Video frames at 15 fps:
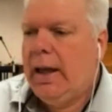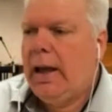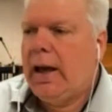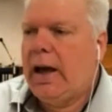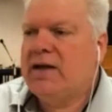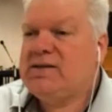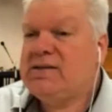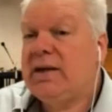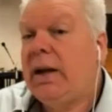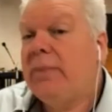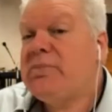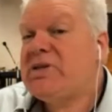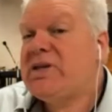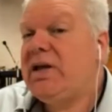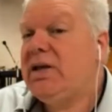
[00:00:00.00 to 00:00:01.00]
I said, I'm
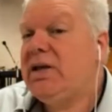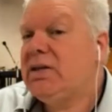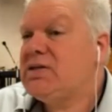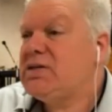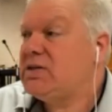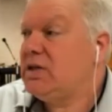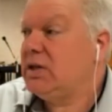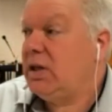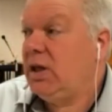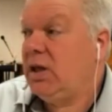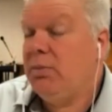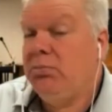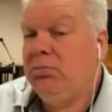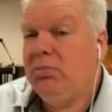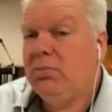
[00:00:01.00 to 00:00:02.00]
saying this to
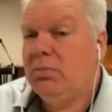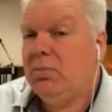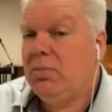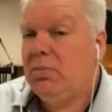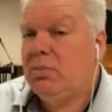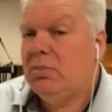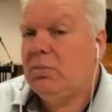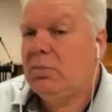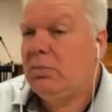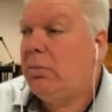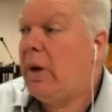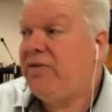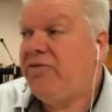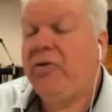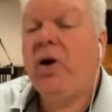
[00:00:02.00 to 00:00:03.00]
Kim,
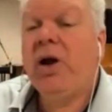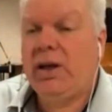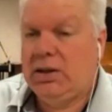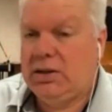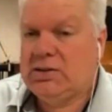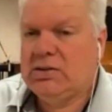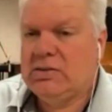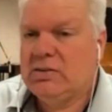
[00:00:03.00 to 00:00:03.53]
my friend,